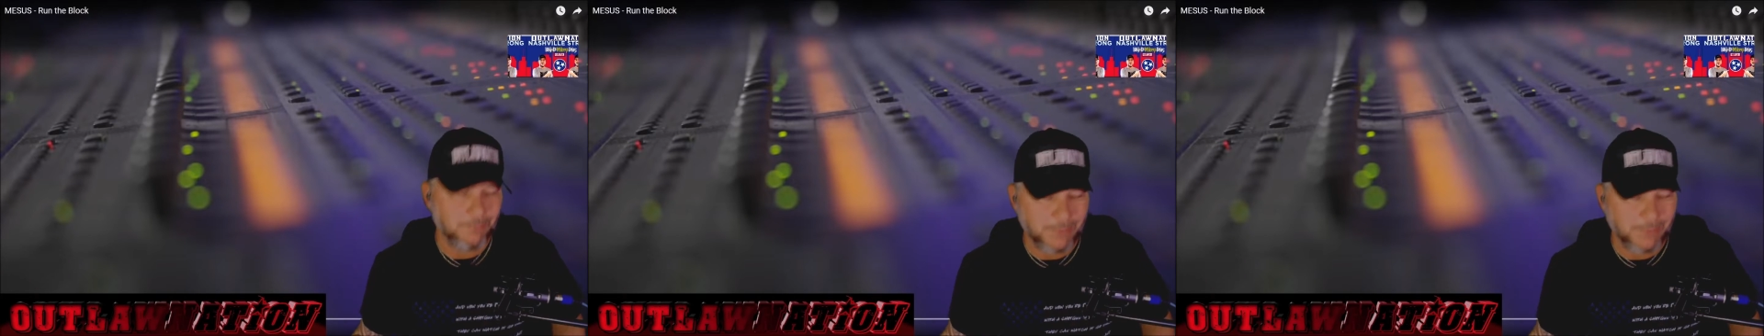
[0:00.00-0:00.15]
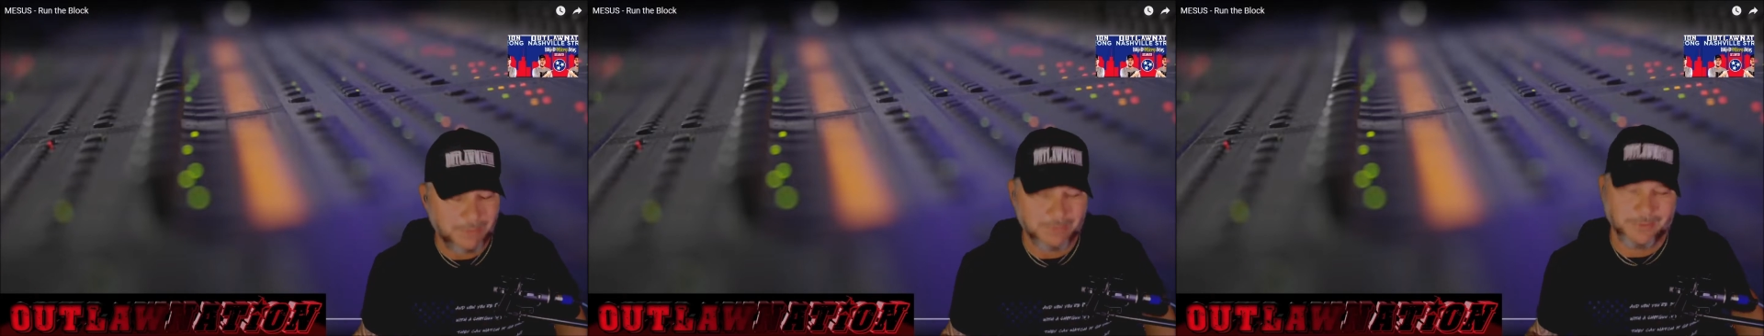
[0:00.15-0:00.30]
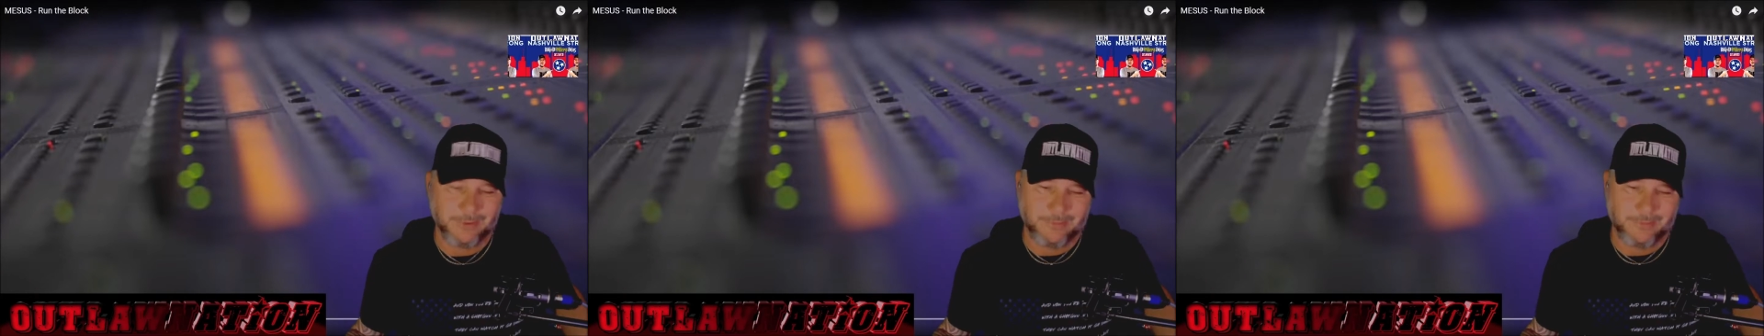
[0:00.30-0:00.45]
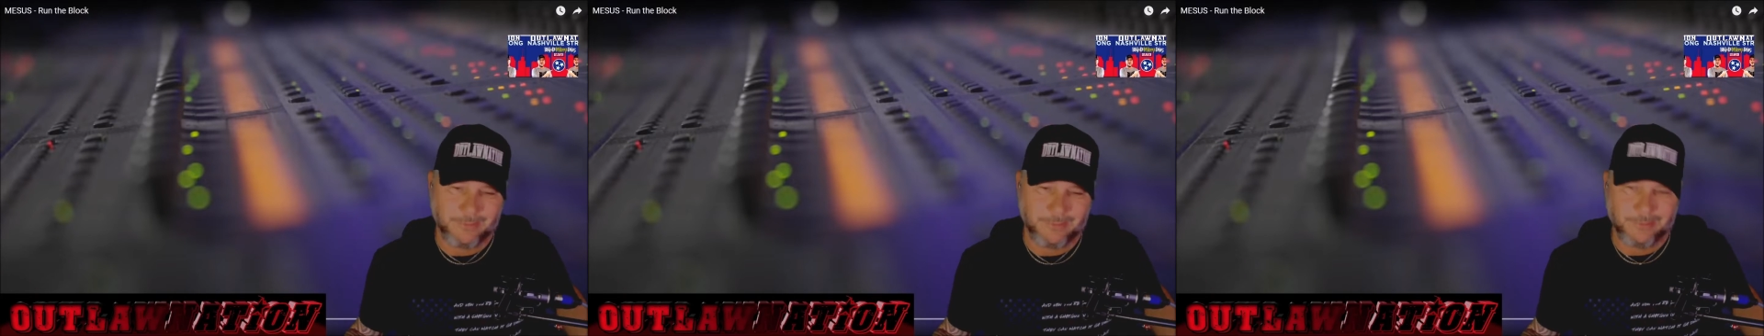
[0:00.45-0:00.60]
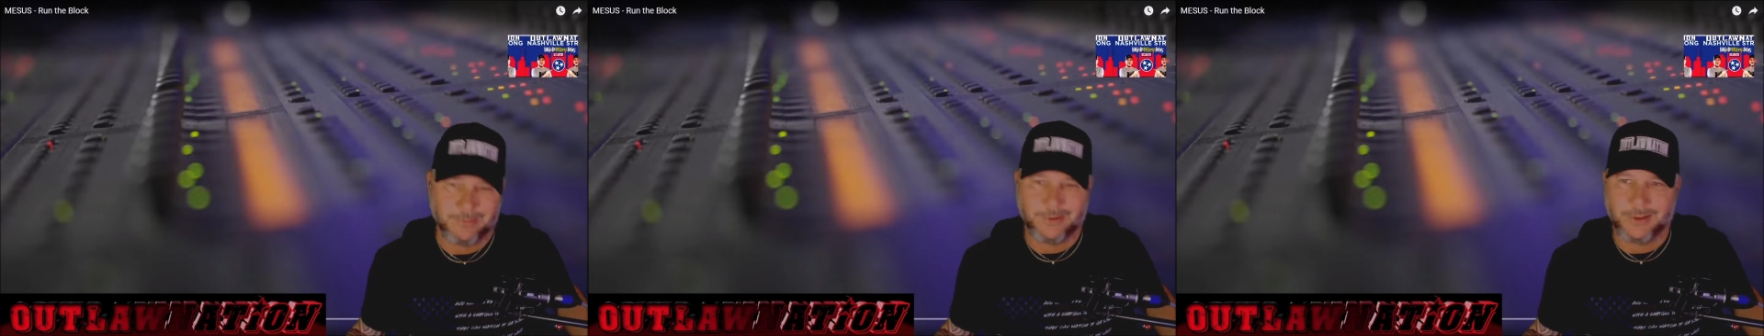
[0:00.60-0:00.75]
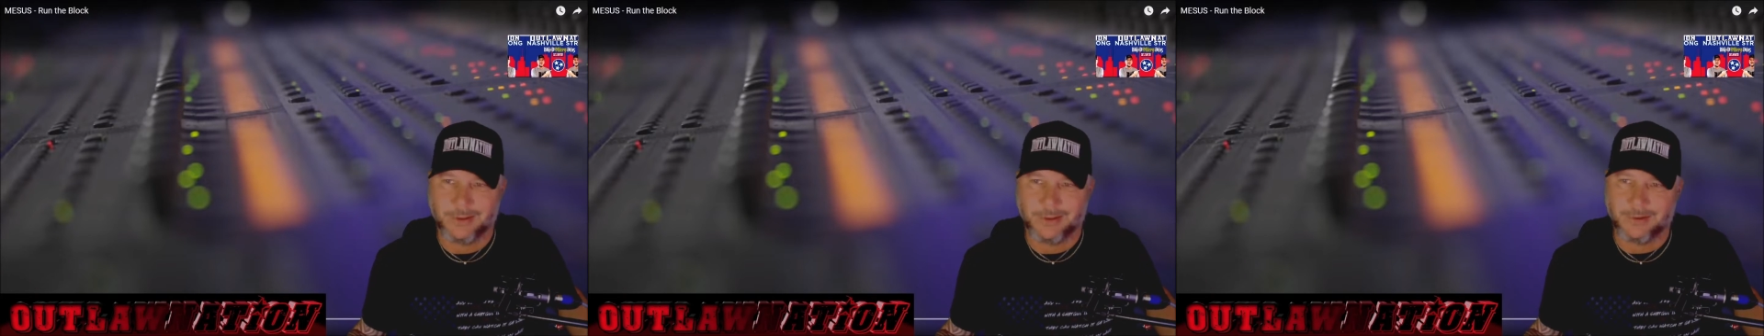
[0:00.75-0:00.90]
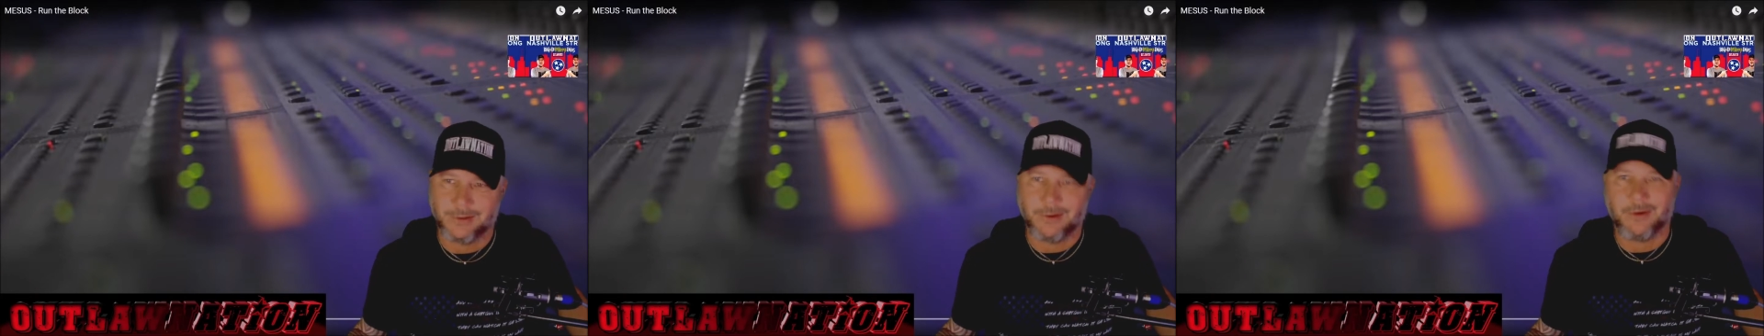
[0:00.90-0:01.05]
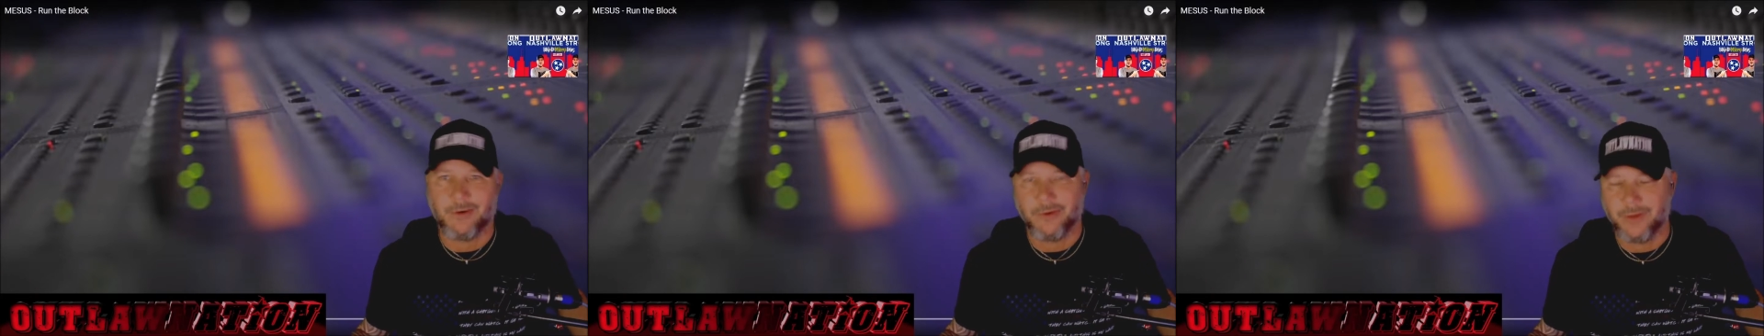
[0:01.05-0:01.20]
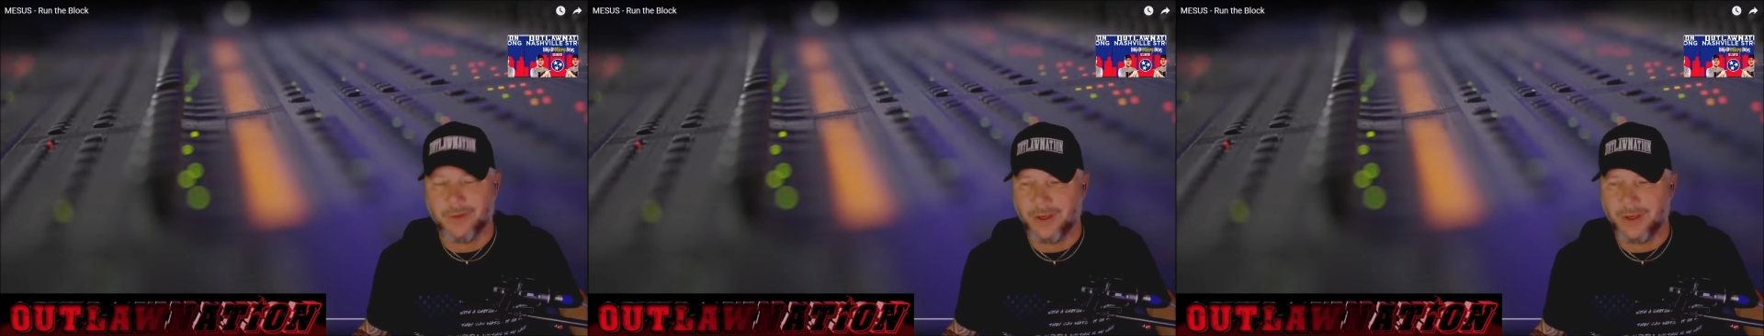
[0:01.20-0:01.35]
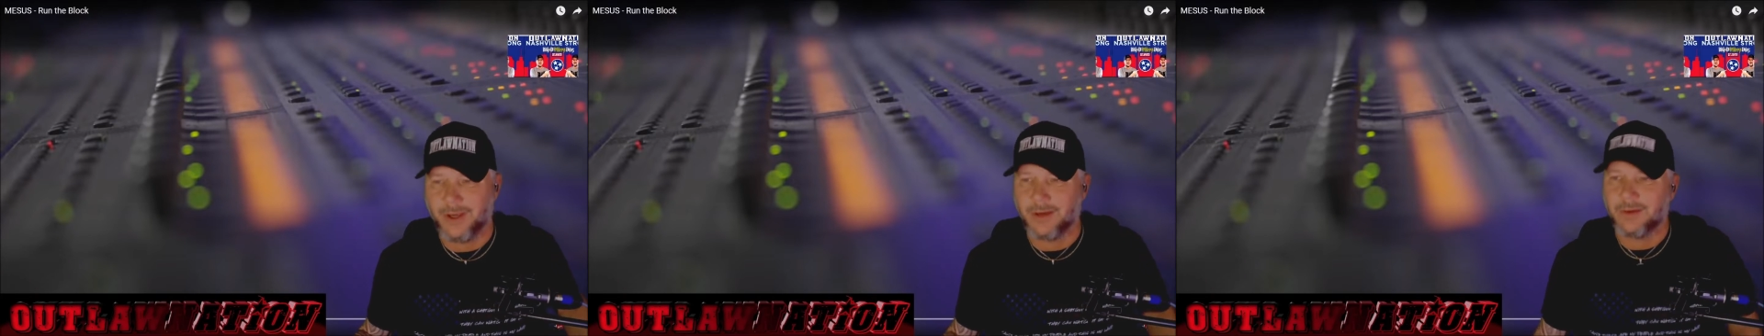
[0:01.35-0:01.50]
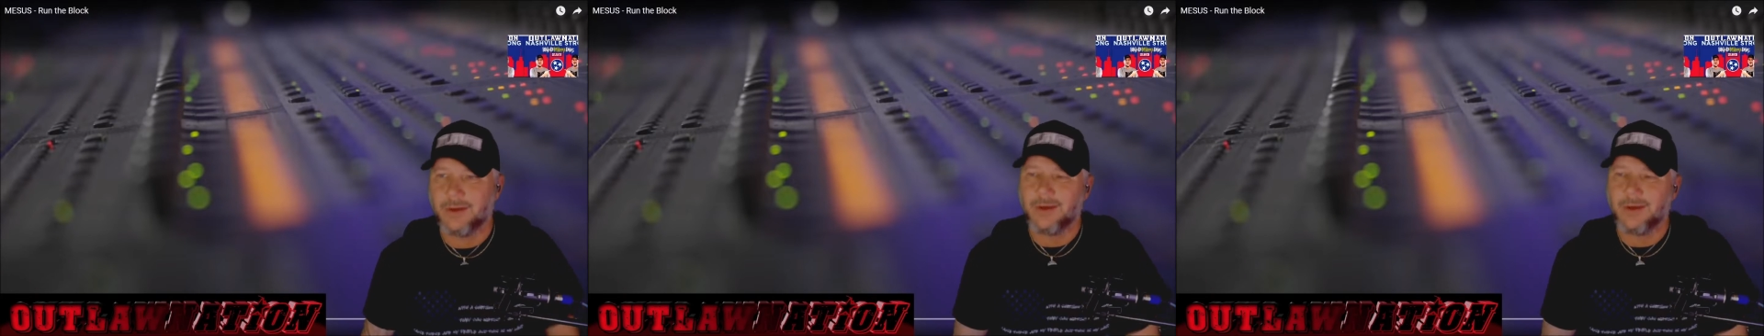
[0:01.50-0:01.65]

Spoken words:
people don't want to hear all that.